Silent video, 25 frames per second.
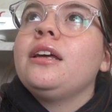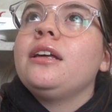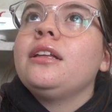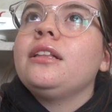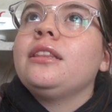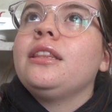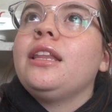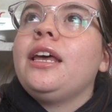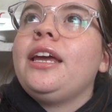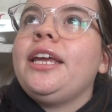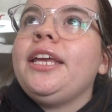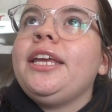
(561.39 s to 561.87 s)

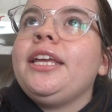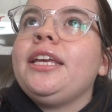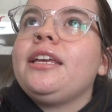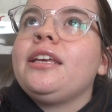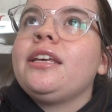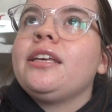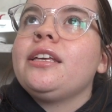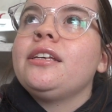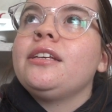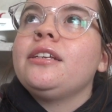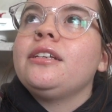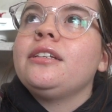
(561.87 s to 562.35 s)

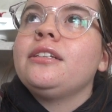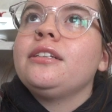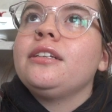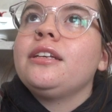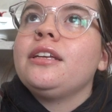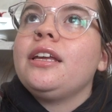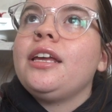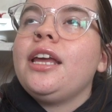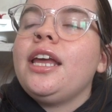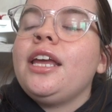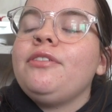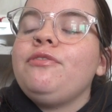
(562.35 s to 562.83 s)
Like,
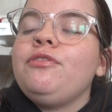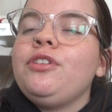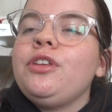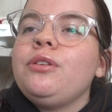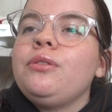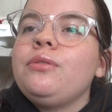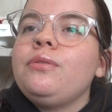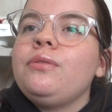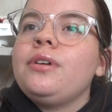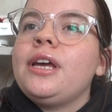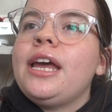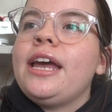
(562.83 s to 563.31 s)
if
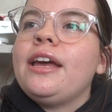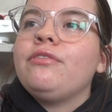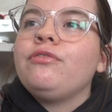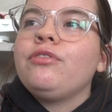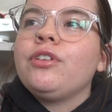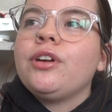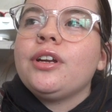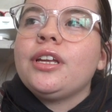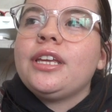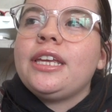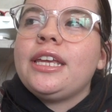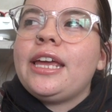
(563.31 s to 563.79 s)
you
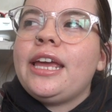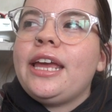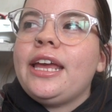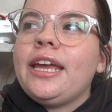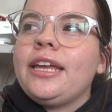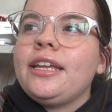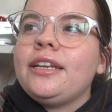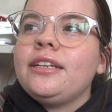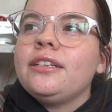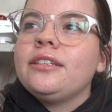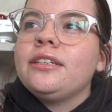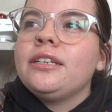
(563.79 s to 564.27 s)
ever
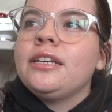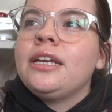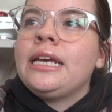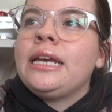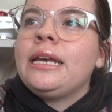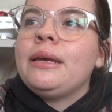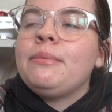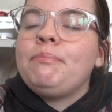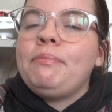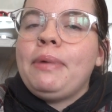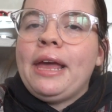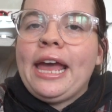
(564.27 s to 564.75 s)
get
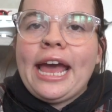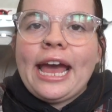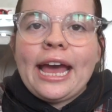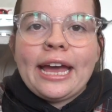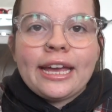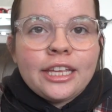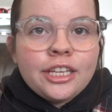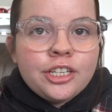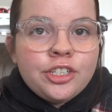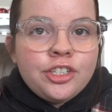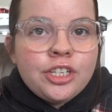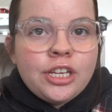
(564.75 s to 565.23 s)

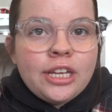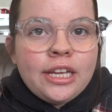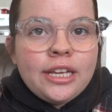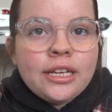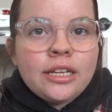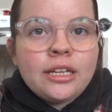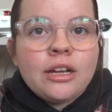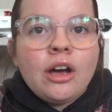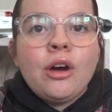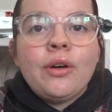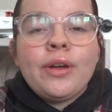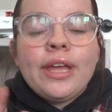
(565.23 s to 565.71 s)

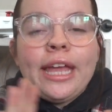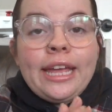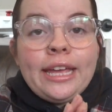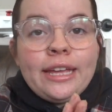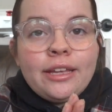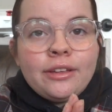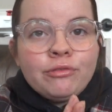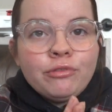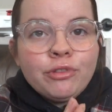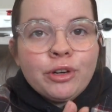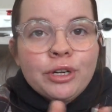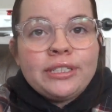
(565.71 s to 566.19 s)
packaging,
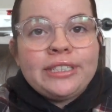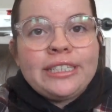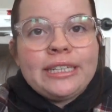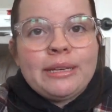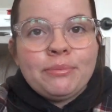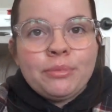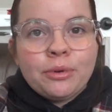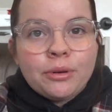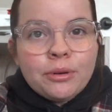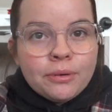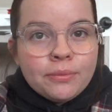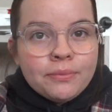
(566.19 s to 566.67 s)
okay, for
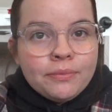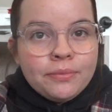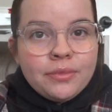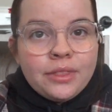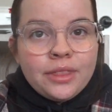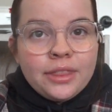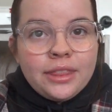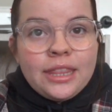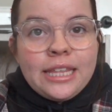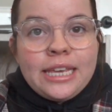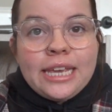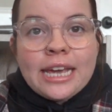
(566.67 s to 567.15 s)
example,
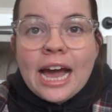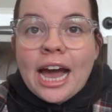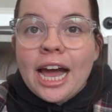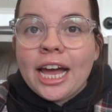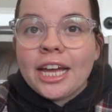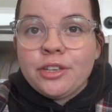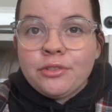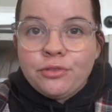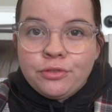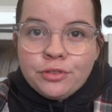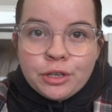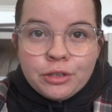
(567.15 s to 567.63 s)
the
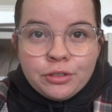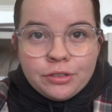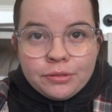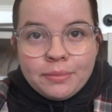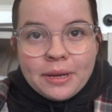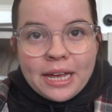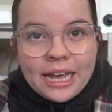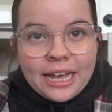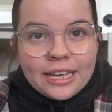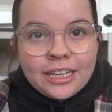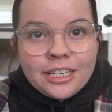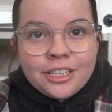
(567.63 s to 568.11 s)
iPhone
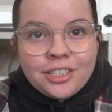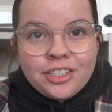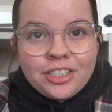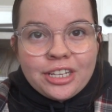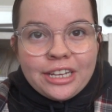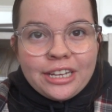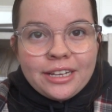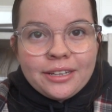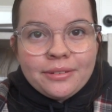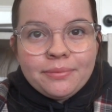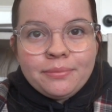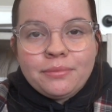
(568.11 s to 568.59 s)

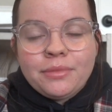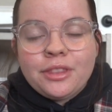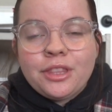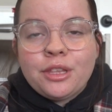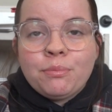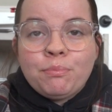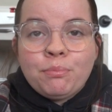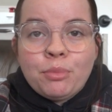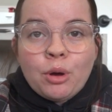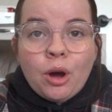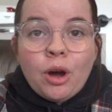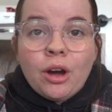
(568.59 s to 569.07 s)
packaging, the
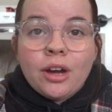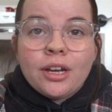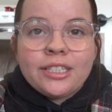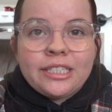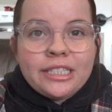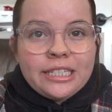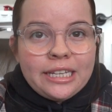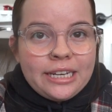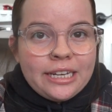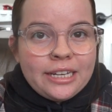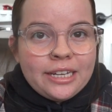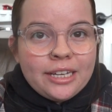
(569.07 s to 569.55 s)
box
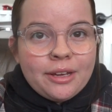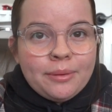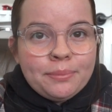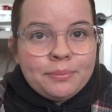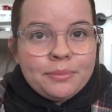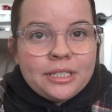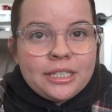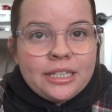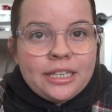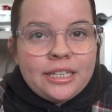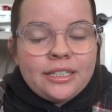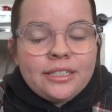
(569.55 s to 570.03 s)
that it
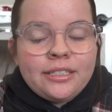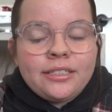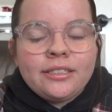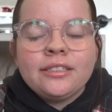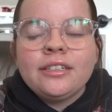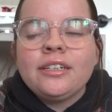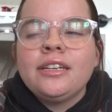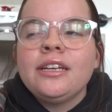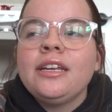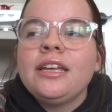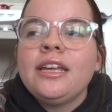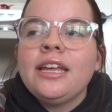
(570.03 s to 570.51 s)
comes in,
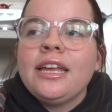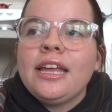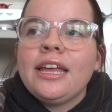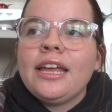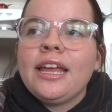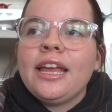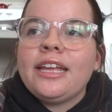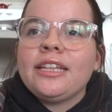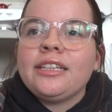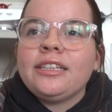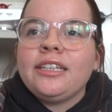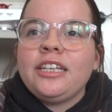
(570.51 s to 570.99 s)

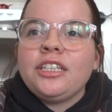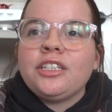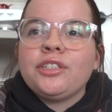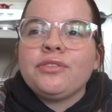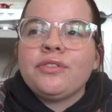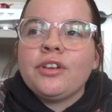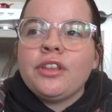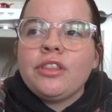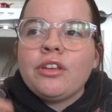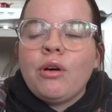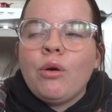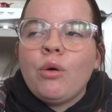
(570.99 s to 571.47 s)
at least
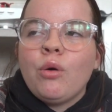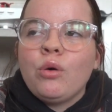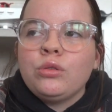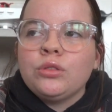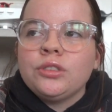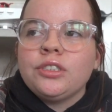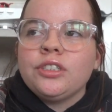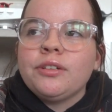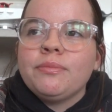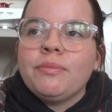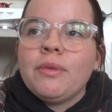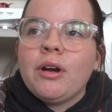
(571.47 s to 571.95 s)
for the
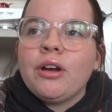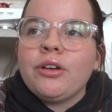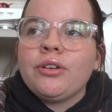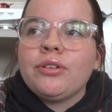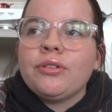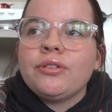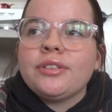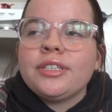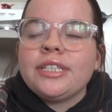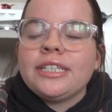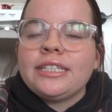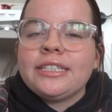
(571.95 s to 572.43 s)
older
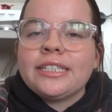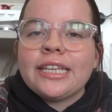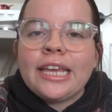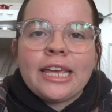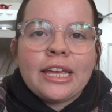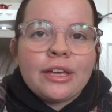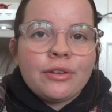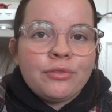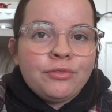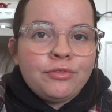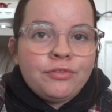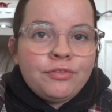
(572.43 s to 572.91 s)
models, it's
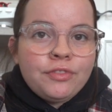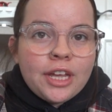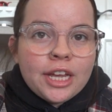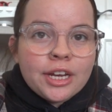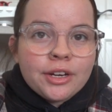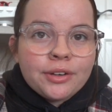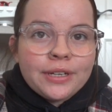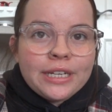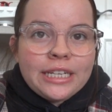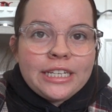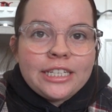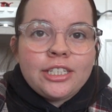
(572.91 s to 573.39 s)
like a
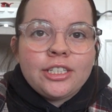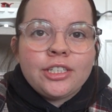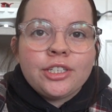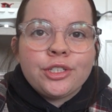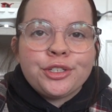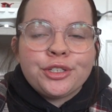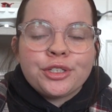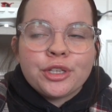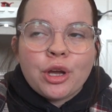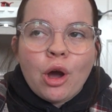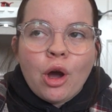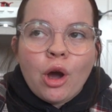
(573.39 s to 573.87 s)
very
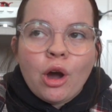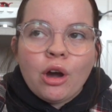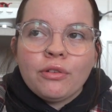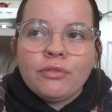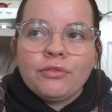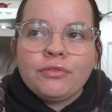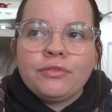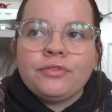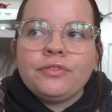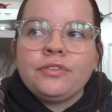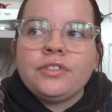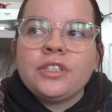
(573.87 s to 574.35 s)

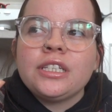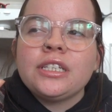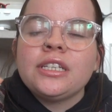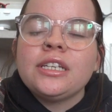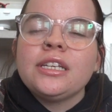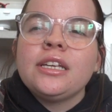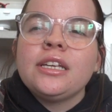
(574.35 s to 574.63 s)
soft,